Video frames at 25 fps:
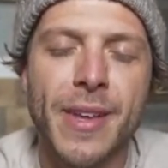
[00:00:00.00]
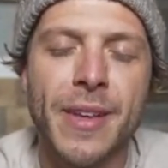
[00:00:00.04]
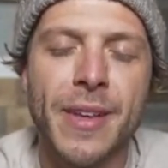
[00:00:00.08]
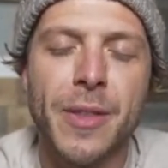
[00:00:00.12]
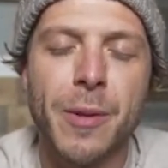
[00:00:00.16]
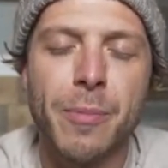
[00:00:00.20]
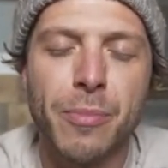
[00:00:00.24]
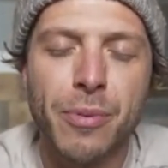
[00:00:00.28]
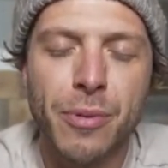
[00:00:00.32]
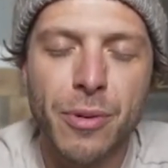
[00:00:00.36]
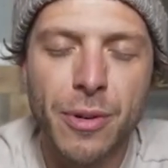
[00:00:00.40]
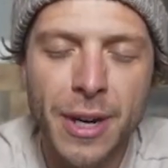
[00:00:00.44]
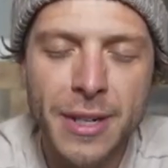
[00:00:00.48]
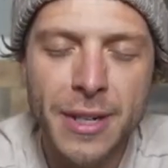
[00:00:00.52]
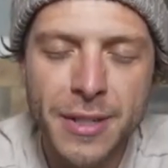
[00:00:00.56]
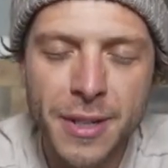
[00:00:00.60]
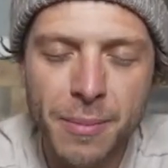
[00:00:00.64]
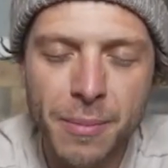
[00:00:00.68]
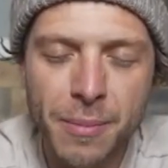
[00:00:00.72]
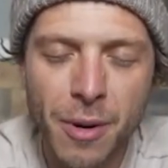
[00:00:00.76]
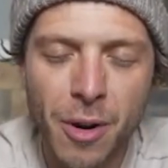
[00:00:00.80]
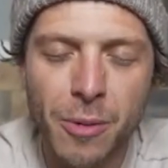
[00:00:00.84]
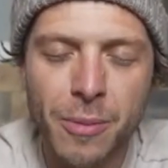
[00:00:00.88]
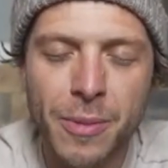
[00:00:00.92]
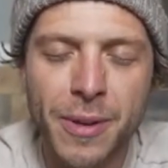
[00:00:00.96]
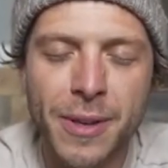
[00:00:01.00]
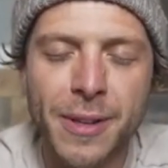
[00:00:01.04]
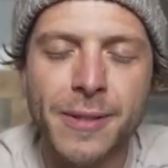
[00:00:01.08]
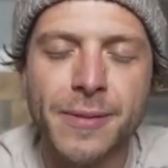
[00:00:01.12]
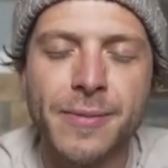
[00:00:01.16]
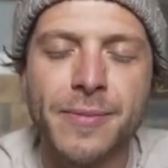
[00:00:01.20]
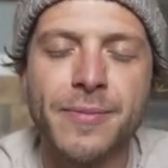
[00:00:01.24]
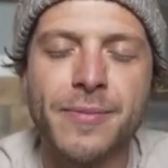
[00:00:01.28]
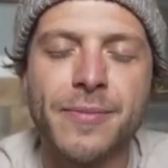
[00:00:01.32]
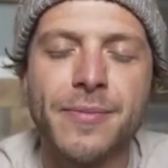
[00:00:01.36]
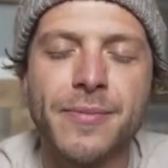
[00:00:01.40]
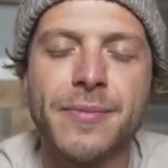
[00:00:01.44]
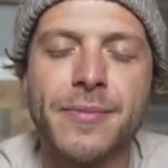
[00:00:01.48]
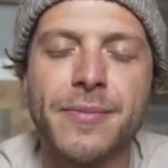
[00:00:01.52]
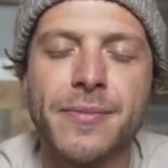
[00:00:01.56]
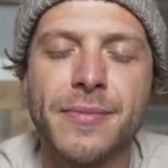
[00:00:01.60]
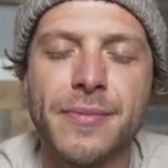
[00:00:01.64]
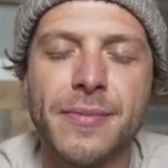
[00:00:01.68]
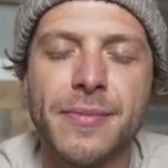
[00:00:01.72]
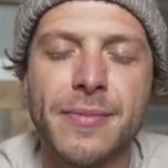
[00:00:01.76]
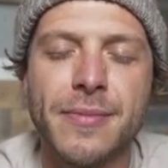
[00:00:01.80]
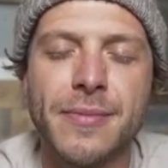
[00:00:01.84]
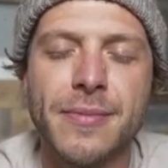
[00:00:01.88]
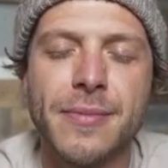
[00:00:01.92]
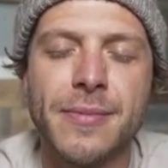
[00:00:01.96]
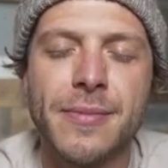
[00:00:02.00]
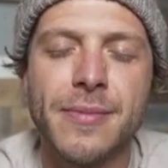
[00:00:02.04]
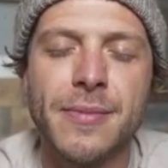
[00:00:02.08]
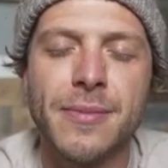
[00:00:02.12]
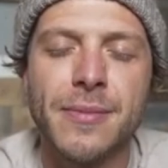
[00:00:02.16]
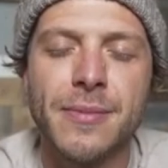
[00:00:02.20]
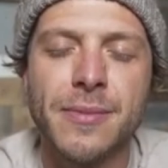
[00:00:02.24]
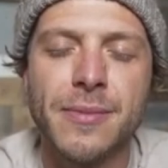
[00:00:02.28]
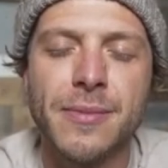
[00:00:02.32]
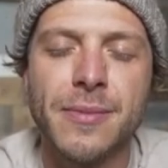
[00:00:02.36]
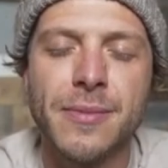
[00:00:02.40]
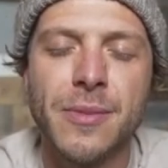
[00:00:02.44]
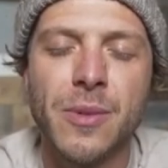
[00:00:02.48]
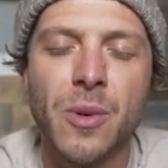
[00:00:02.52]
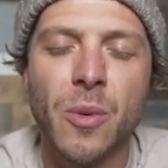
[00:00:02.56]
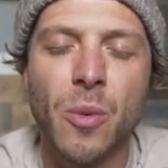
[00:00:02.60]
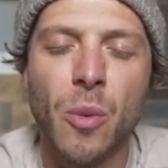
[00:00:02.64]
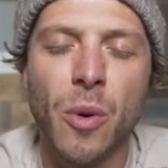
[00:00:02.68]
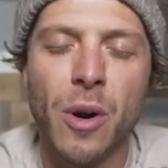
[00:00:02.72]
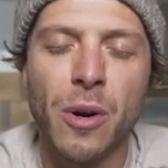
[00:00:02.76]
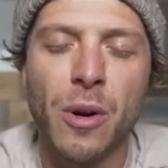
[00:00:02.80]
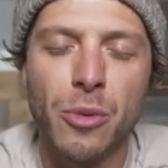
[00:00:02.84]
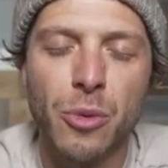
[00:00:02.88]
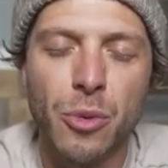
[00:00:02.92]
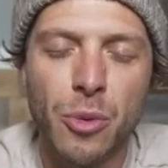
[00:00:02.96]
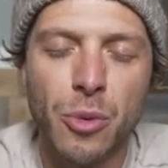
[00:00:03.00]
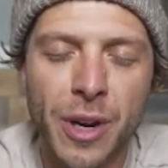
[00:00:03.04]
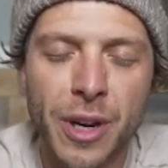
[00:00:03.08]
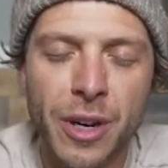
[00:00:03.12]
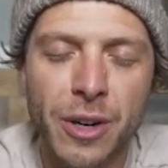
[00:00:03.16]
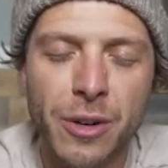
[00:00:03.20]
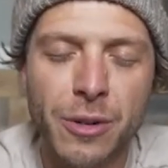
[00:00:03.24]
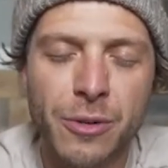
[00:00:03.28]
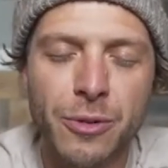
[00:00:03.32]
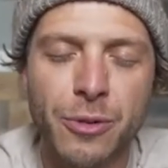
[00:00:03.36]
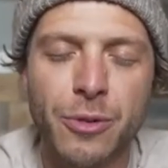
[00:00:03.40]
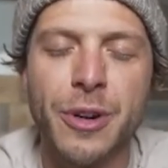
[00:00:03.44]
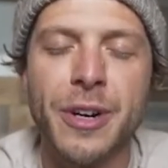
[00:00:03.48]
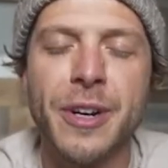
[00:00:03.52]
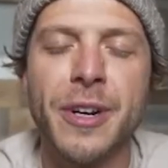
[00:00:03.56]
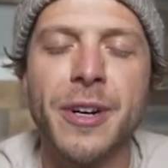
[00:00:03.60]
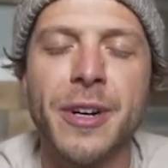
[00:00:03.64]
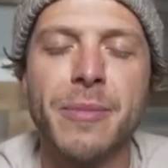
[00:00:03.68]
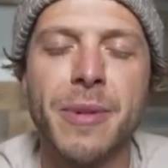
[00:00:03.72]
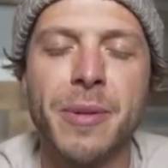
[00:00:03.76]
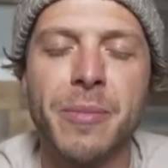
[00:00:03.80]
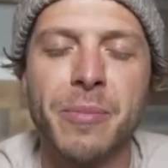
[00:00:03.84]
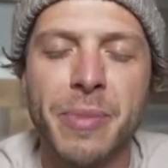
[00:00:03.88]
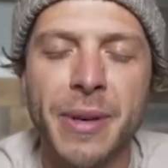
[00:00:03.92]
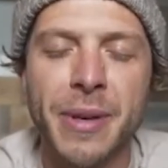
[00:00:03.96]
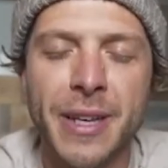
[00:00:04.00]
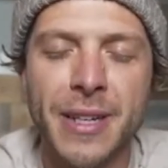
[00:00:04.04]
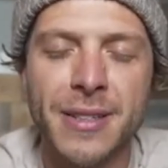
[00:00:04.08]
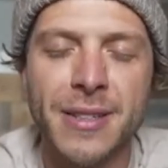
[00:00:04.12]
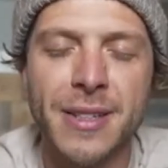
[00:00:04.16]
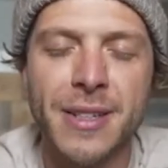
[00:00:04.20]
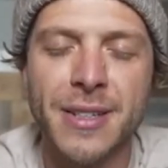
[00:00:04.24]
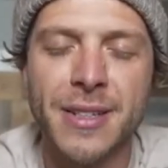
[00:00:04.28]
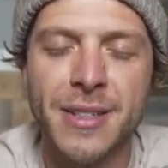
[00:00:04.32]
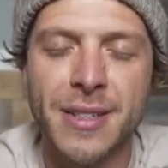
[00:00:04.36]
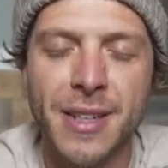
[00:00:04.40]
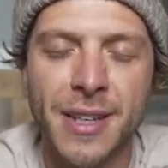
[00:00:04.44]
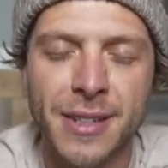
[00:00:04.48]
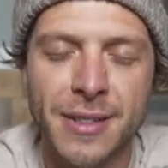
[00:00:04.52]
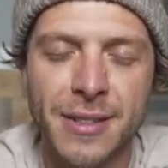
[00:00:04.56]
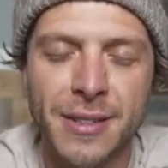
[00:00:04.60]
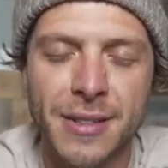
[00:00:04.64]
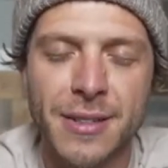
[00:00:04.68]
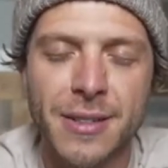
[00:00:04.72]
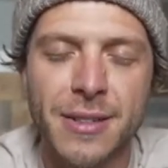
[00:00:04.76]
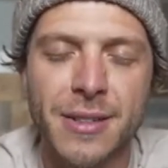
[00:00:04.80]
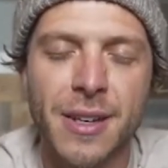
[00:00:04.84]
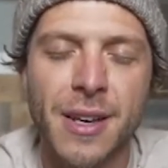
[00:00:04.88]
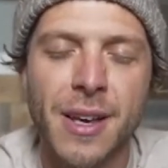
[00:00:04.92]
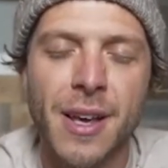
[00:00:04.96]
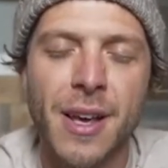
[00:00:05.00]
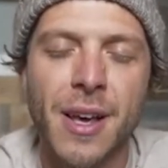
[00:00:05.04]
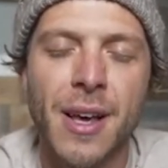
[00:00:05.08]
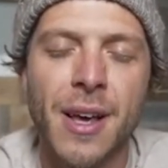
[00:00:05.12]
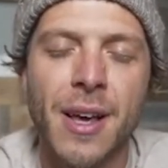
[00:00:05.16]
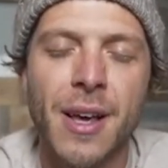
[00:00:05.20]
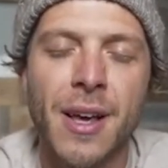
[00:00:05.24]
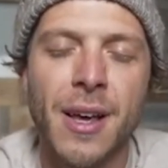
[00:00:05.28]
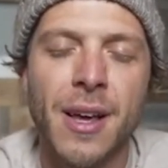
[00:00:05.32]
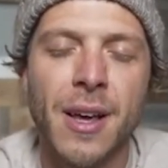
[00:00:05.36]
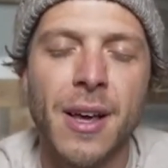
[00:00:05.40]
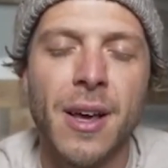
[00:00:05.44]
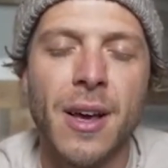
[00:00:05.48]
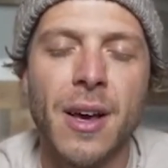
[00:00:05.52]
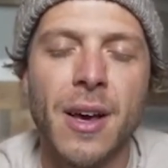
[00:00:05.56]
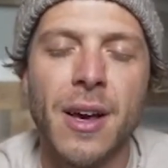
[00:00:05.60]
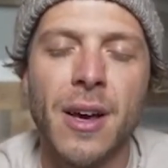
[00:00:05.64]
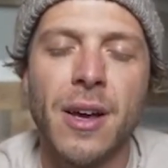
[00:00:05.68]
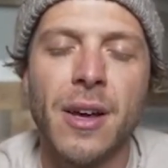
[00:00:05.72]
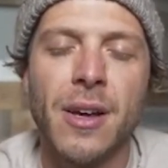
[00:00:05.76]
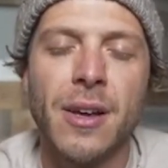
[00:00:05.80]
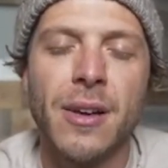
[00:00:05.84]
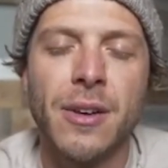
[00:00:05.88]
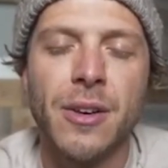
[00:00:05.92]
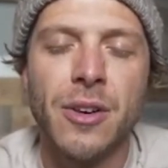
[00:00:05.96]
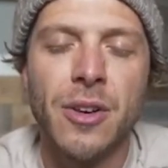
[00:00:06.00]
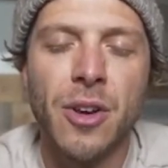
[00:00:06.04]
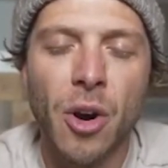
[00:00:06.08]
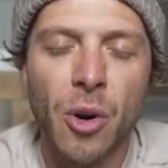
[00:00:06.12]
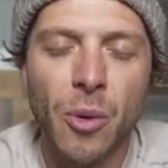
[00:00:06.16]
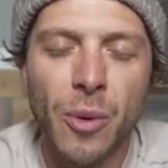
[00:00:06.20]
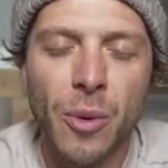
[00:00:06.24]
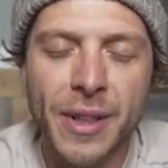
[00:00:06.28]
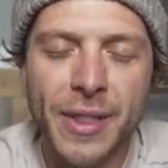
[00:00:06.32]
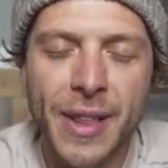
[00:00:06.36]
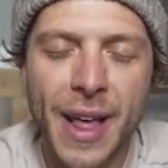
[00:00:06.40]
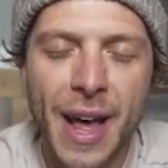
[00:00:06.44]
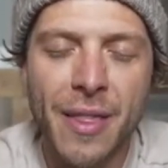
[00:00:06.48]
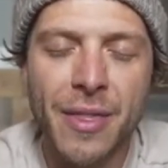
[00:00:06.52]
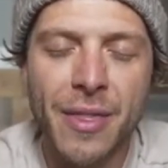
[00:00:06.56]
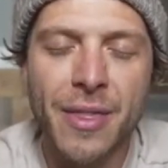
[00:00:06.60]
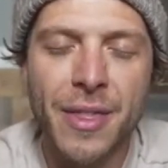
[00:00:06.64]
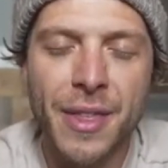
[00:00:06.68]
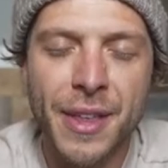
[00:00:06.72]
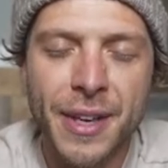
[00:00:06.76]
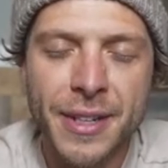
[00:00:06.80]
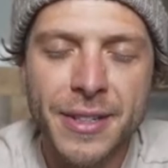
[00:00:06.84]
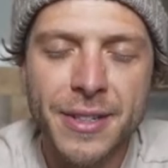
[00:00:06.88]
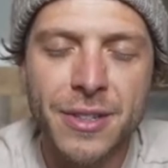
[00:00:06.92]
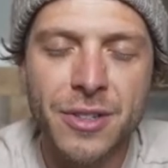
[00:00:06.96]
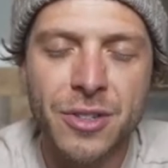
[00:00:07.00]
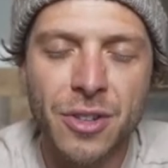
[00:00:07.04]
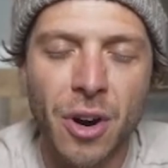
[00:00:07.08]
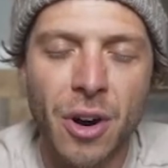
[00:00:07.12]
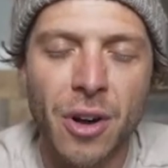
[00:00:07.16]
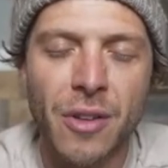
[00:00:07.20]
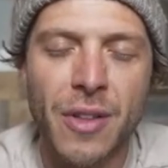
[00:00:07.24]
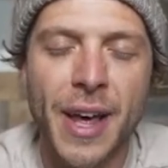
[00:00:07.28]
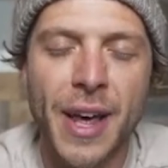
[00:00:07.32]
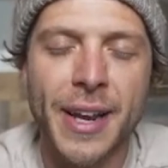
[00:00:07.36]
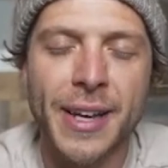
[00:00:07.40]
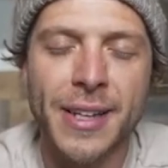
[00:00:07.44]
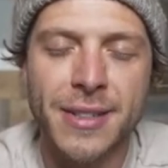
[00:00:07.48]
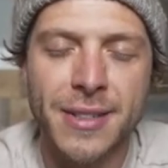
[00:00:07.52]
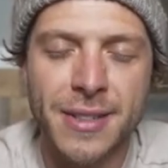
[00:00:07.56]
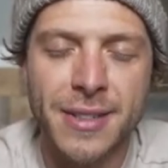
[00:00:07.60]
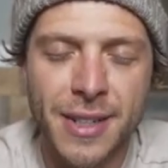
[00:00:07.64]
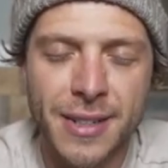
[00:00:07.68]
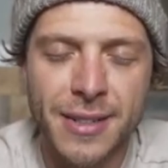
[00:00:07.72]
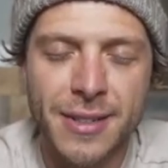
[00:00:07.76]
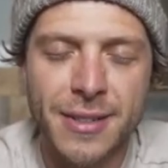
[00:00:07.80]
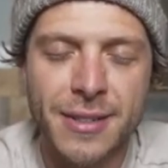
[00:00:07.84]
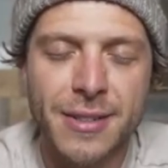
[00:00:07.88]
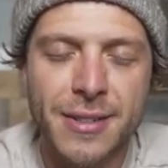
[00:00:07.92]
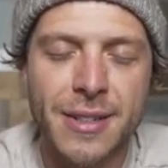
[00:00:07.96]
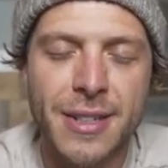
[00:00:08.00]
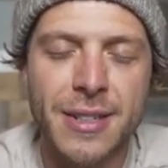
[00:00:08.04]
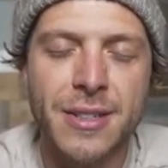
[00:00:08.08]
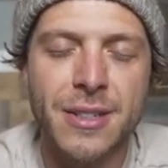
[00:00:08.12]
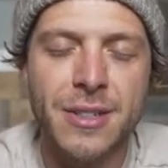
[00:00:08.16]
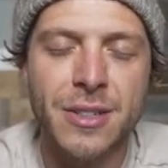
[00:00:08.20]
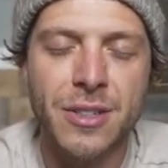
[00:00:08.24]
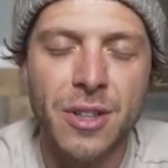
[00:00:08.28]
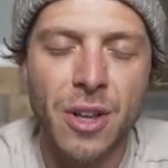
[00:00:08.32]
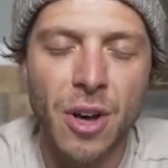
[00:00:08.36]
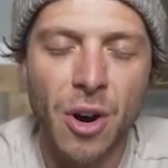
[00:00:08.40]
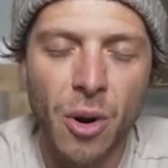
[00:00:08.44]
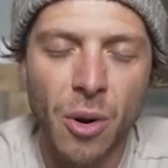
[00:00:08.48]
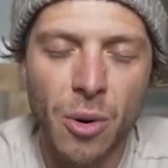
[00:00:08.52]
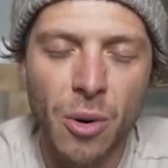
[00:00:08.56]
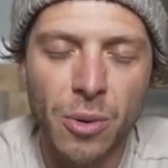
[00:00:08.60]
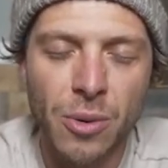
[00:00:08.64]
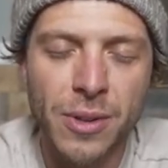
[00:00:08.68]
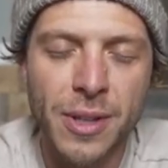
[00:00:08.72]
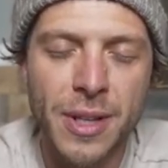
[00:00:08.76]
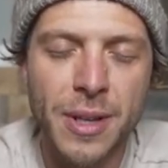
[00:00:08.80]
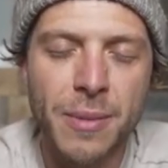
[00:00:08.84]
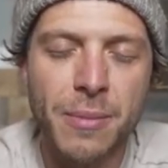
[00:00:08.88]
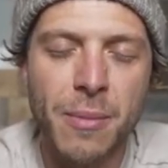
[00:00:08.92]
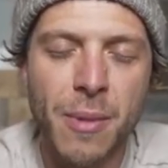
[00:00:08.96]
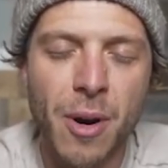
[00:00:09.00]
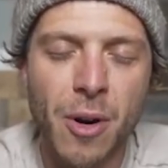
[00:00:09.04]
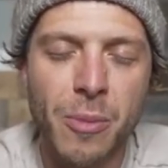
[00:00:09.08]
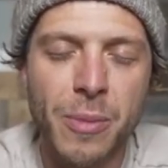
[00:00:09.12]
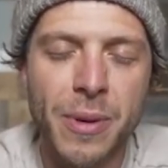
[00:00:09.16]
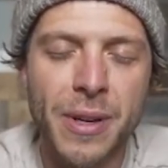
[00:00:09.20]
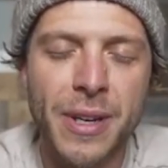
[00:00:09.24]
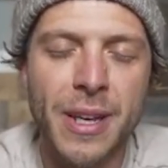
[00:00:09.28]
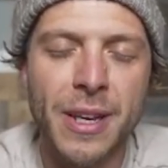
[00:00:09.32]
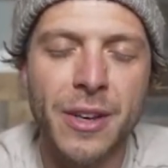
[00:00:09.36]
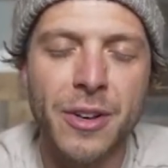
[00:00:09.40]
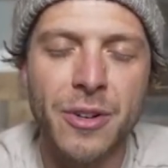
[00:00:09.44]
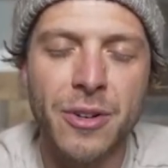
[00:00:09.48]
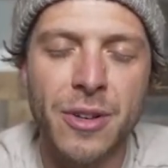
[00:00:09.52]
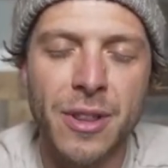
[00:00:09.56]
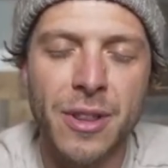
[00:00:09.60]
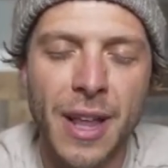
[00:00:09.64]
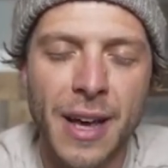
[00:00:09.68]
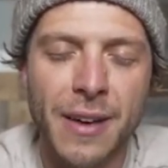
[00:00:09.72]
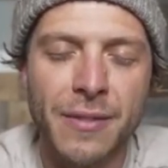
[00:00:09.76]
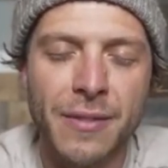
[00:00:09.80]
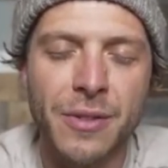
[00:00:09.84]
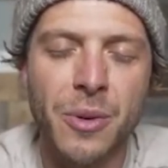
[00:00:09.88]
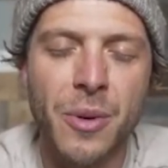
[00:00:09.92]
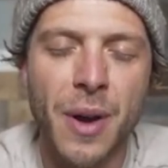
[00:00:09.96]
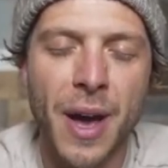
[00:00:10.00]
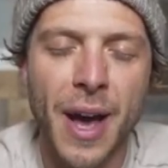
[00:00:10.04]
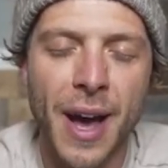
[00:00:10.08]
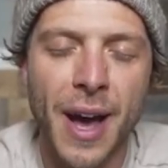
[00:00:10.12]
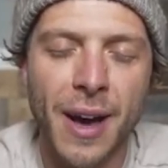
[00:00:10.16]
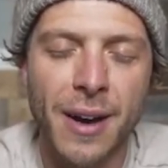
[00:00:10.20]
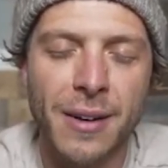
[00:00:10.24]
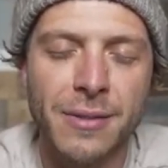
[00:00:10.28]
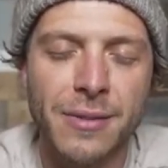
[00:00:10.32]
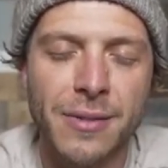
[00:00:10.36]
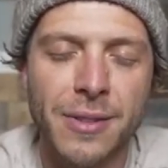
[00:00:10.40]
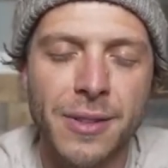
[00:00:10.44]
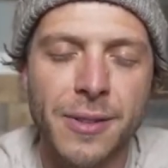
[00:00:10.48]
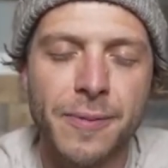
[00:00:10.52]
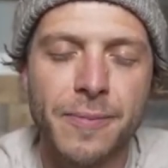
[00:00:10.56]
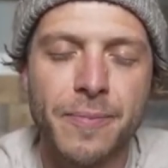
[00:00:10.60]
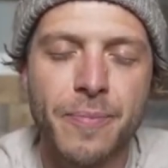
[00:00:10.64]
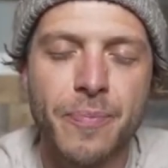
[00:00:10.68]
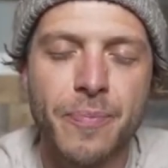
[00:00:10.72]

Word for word: in the present moment, where real freedom and peace exists, knowing that this is all that exists. This is the only moment in your life you have.